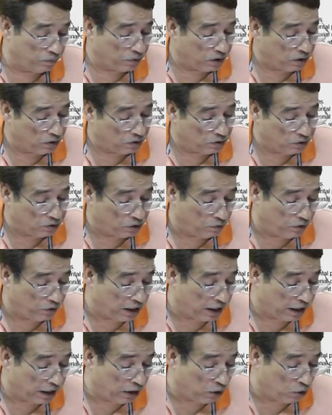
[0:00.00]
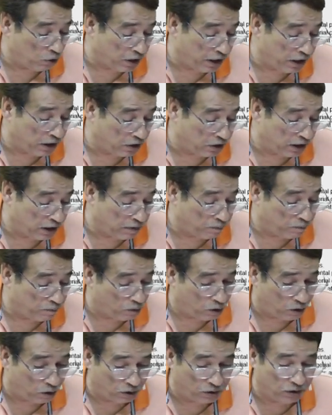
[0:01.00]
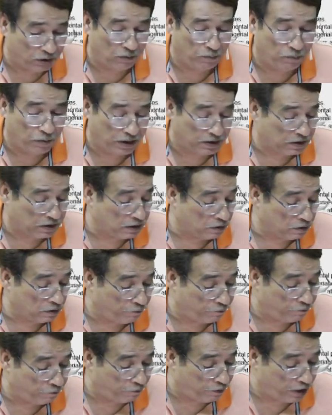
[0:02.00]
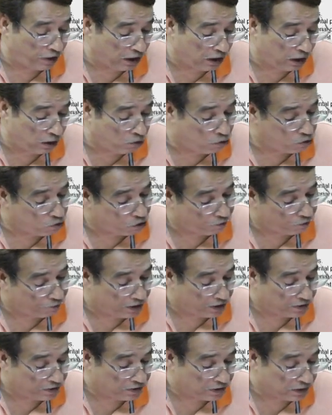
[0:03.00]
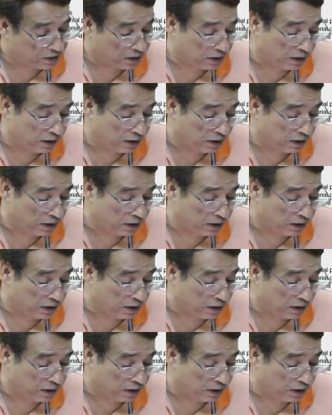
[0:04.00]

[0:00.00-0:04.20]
you will allocate them on the basis of value of asset.